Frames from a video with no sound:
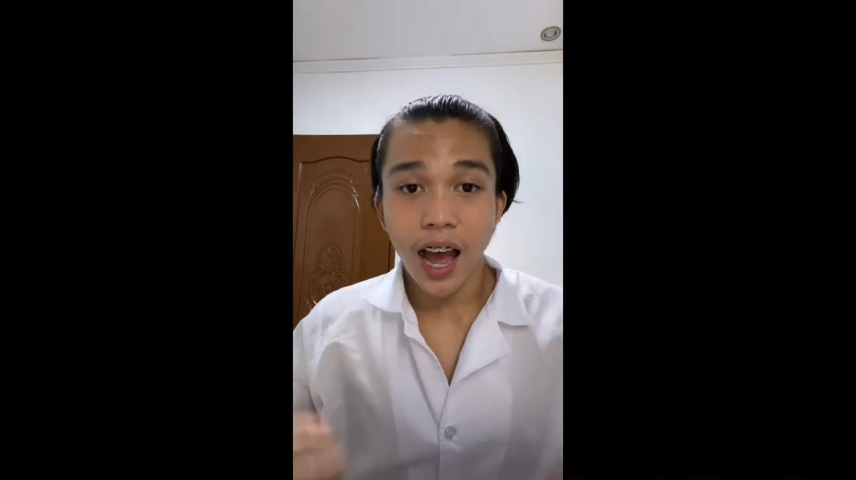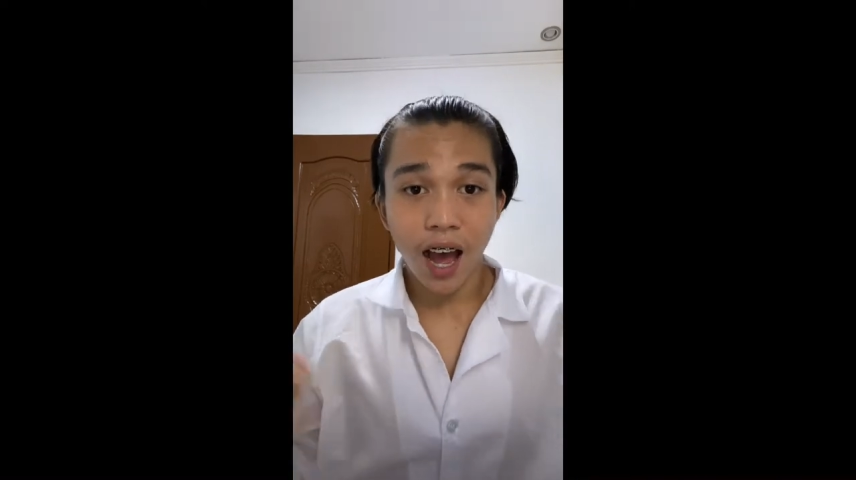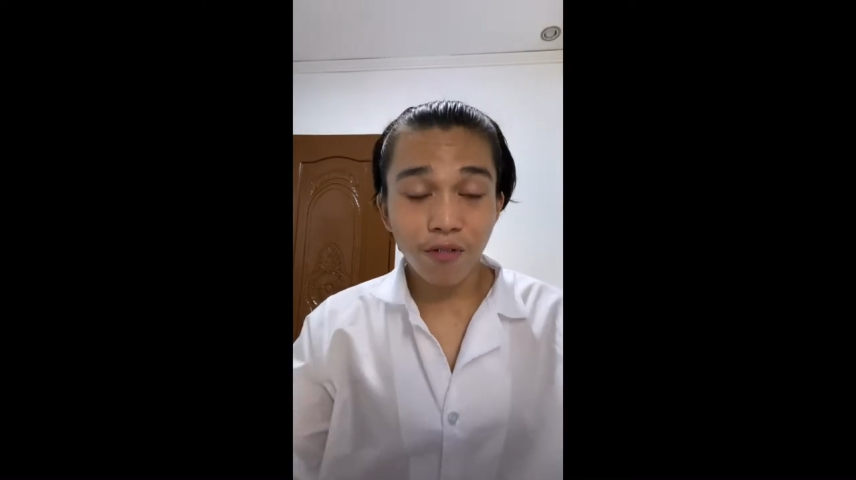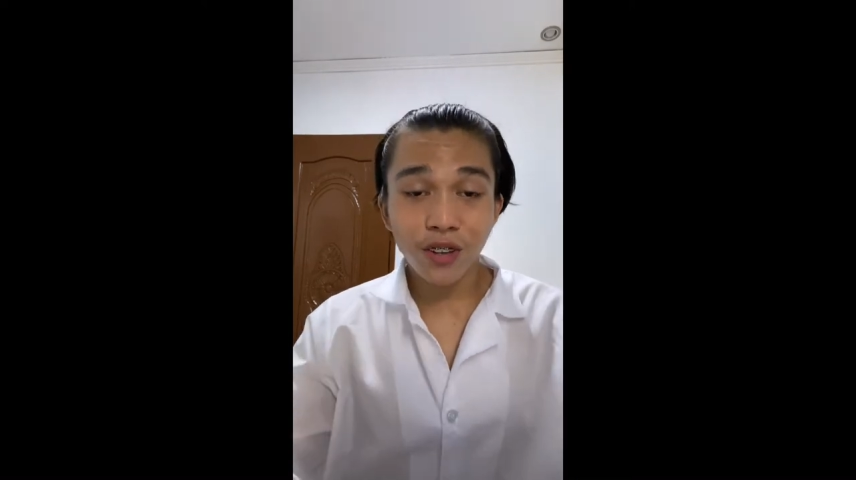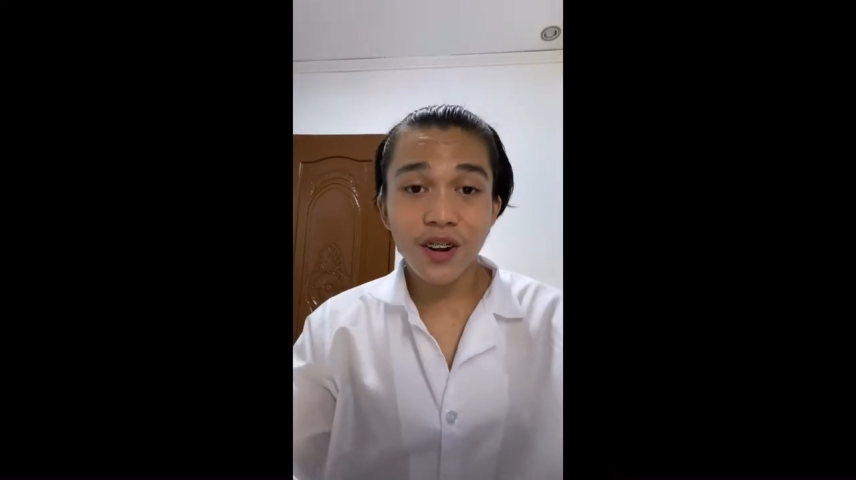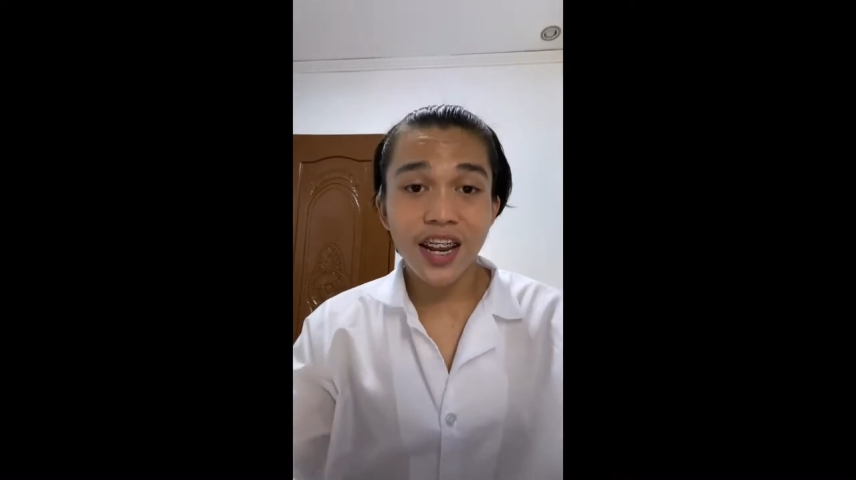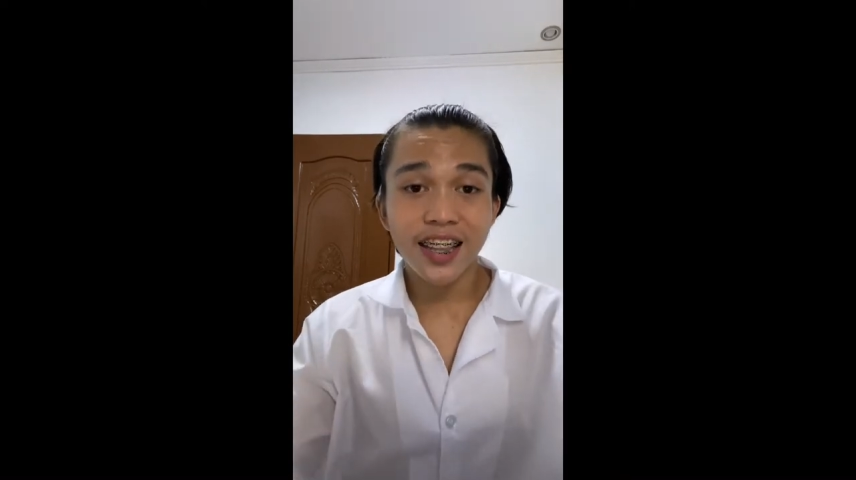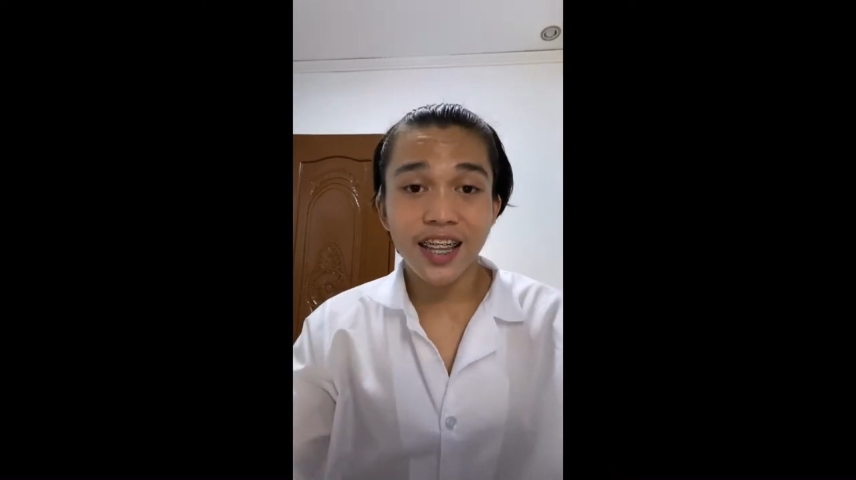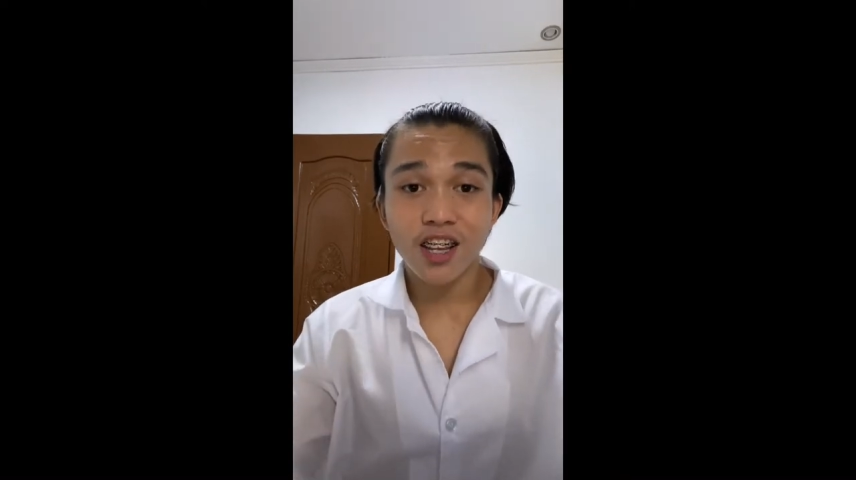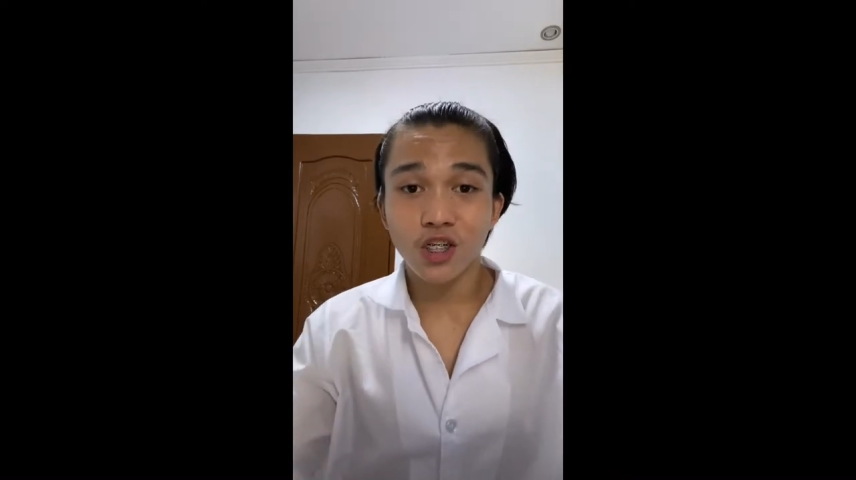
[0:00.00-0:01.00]
After
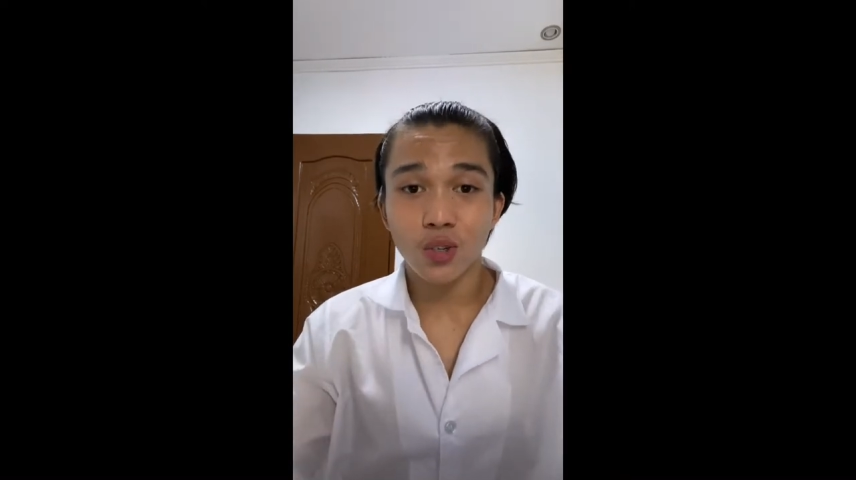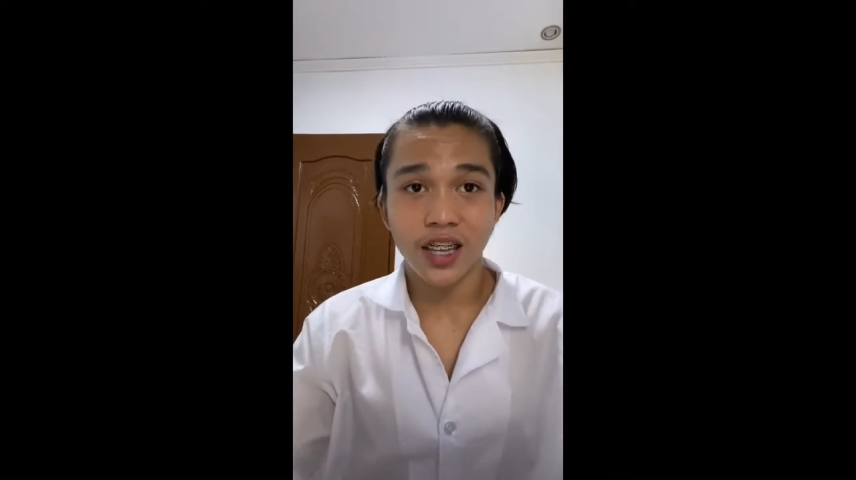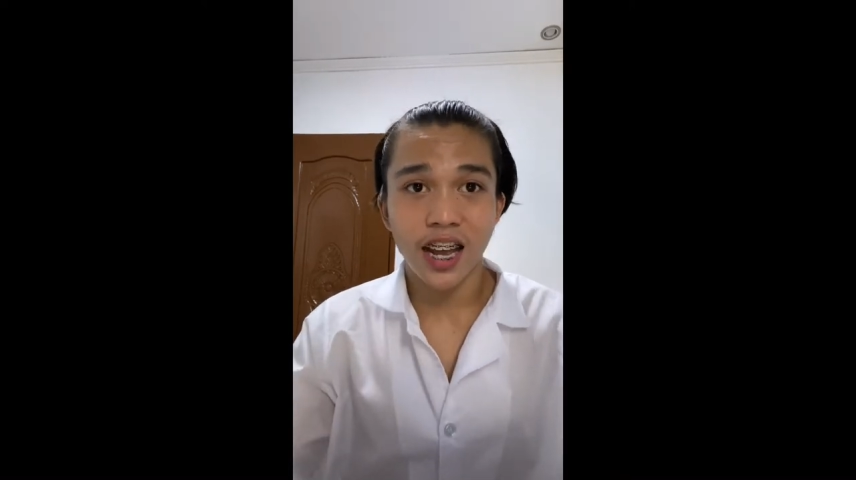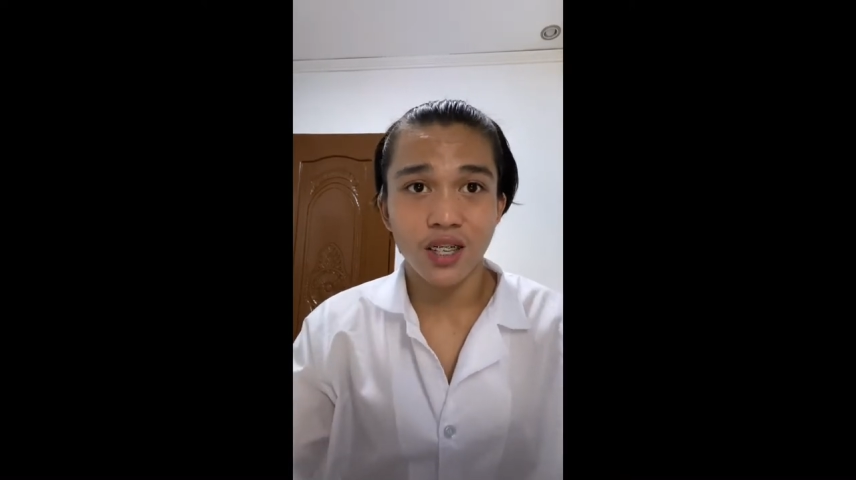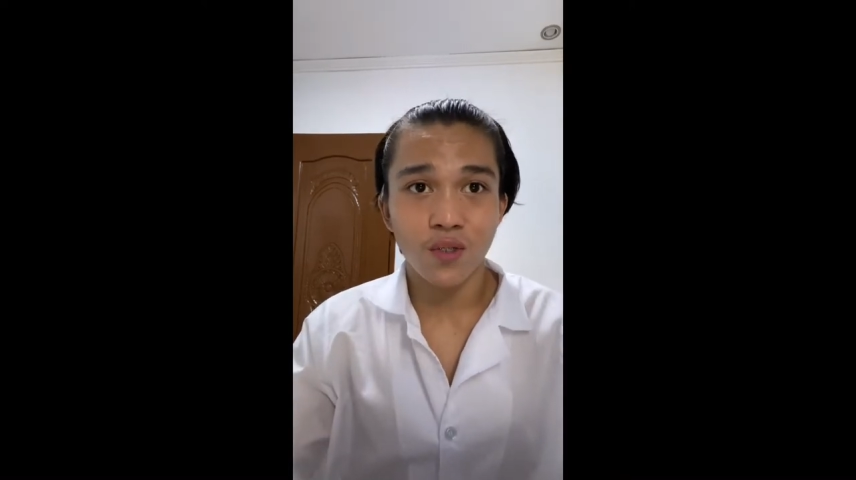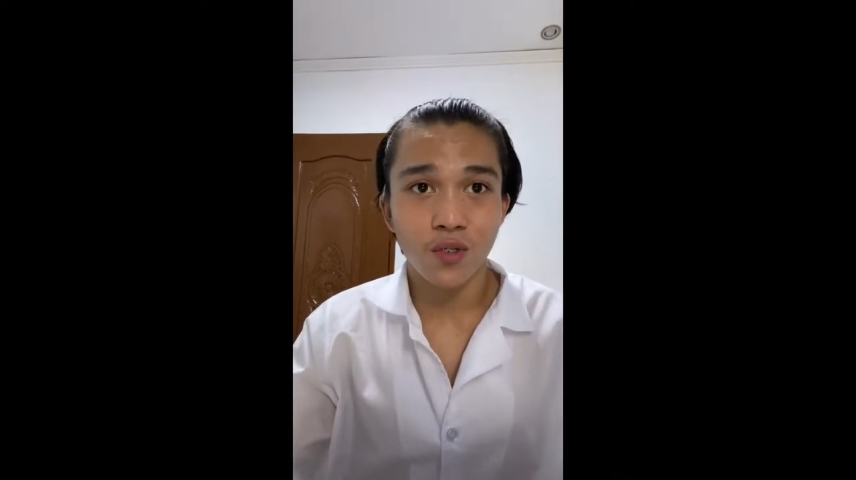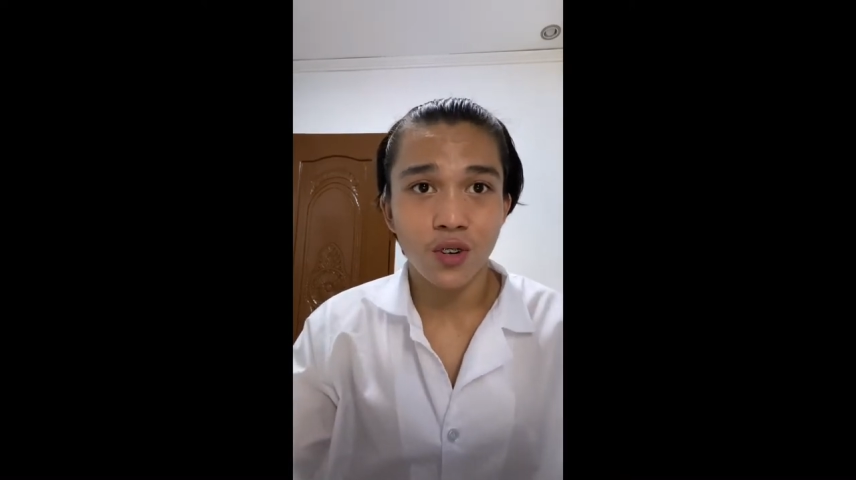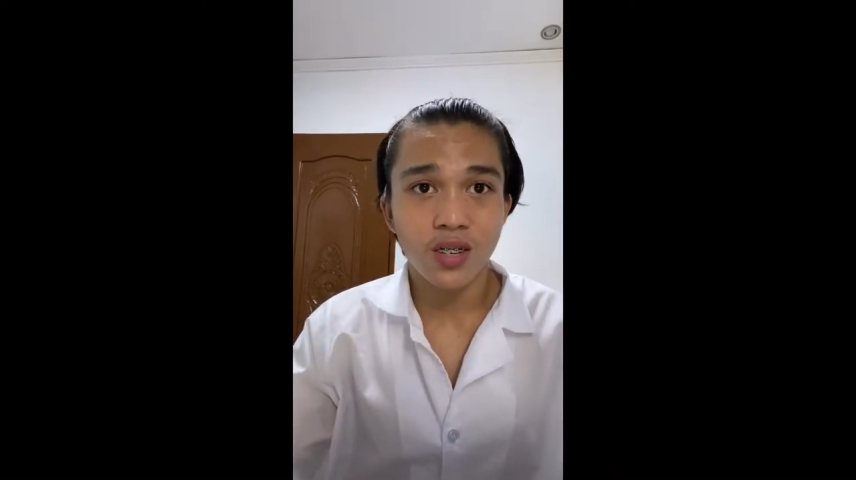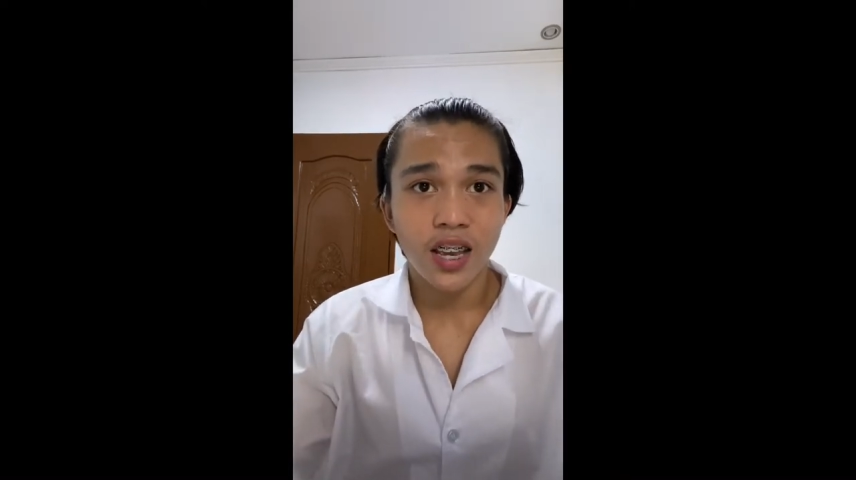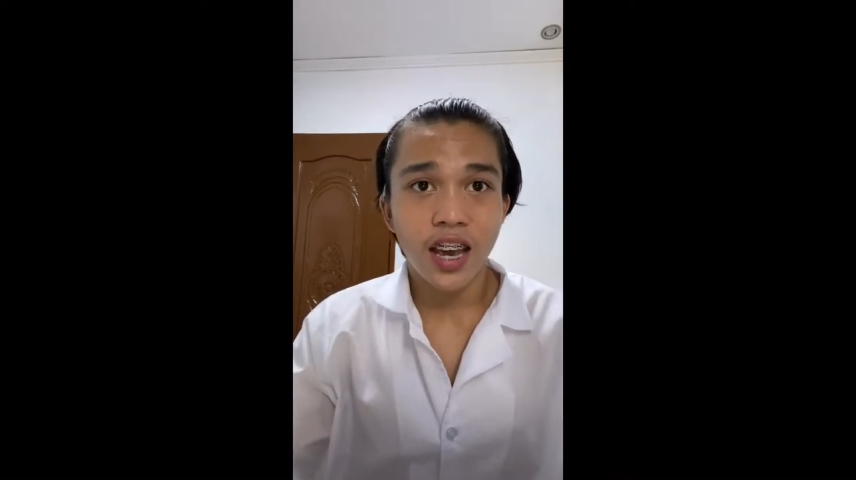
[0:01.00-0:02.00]
eating those healthy
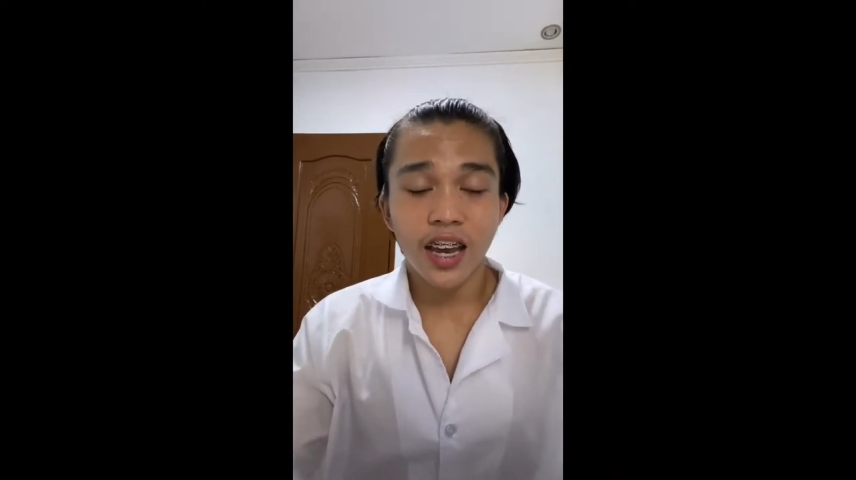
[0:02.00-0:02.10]
foods,